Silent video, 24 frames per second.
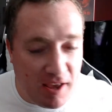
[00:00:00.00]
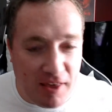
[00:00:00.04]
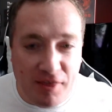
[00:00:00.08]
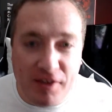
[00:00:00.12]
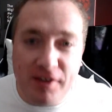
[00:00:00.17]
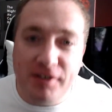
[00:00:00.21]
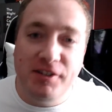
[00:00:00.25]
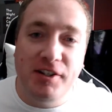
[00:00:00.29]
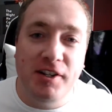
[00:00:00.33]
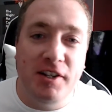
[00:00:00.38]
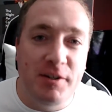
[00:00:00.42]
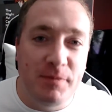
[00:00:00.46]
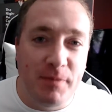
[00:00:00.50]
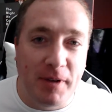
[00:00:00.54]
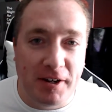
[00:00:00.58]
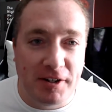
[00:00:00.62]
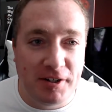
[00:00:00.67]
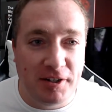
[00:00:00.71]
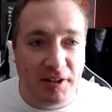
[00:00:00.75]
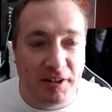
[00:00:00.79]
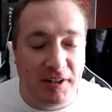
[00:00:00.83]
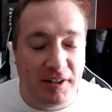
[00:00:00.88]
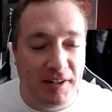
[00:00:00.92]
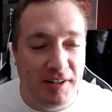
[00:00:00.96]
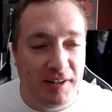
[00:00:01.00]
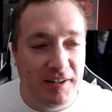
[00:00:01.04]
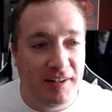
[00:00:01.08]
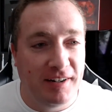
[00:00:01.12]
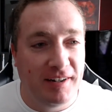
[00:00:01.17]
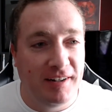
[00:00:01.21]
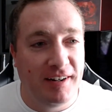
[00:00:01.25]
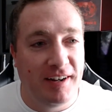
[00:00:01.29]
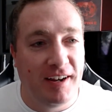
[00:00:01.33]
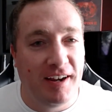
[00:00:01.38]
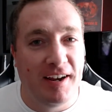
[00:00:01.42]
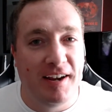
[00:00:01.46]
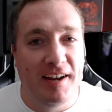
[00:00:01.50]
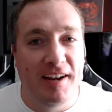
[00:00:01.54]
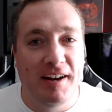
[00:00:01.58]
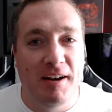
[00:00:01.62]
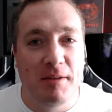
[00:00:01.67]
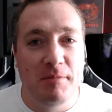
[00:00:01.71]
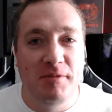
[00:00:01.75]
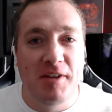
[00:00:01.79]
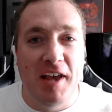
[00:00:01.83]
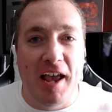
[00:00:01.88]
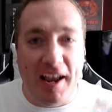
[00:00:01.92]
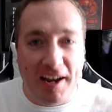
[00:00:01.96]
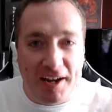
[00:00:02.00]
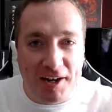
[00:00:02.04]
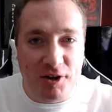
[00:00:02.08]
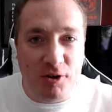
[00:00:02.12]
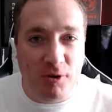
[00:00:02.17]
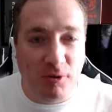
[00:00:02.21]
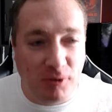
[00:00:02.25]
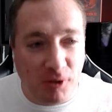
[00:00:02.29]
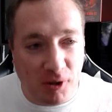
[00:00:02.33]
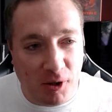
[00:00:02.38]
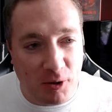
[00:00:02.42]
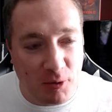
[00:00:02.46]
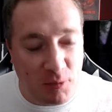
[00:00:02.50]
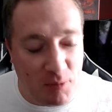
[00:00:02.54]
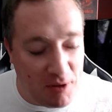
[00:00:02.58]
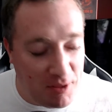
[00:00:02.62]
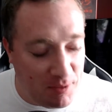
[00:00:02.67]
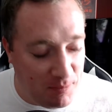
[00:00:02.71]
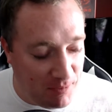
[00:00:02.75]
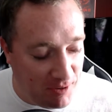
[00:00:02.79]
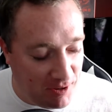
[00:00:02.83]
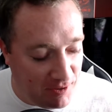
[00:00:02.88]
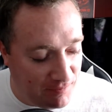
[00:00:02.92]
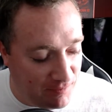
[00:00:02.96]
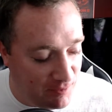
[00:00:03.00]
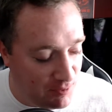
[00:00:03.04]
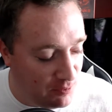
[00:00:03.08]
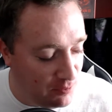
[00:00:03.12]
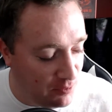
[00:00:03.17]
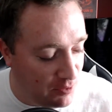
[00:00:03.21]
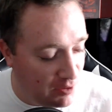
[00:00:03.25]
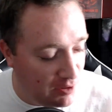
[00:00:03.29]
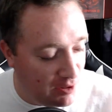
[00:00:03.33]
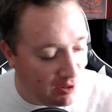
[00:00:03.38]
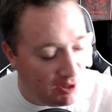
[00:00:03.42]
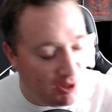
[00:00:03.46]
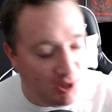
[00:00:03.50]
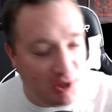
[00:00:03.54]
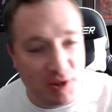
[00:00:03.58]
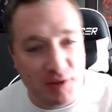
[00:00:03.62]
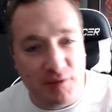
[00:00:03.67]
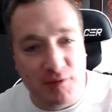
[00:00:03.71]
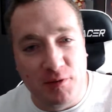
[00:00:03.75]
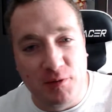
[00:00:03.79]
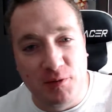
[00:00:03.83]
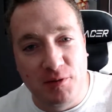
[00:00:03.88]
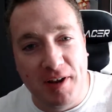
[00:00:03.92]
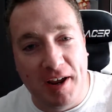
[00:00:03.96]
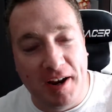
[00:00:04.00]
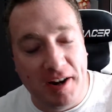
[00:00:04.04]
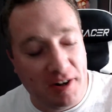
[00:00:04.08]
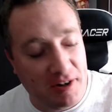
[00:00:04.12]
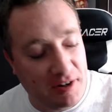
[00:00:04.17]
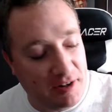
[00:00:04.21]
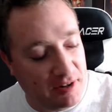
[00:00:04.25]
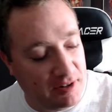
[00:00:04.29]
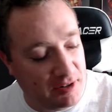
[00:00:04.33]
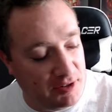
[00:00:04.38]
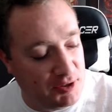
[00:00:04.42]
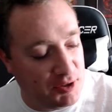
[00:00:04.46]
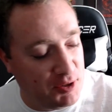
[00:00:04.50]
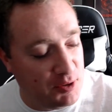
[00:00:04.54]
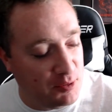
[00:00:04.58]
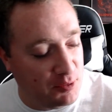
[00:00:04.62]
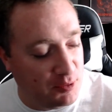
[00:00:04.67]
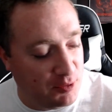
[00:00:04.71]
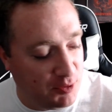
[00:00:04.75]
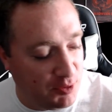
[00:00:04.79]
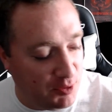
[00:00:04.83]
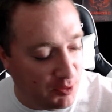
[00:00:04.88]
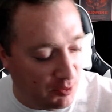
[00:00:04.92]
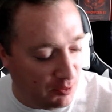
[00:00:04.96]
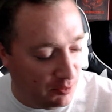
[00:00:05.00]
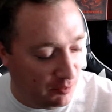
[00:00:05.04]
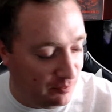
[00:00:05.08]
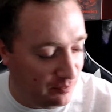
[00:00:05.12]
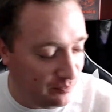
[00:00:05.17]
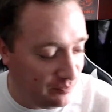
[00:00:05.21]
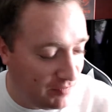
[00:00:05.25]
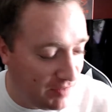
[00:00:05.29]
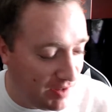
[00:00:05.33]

This is my journey, and I'm taking you along with me if you dare choose to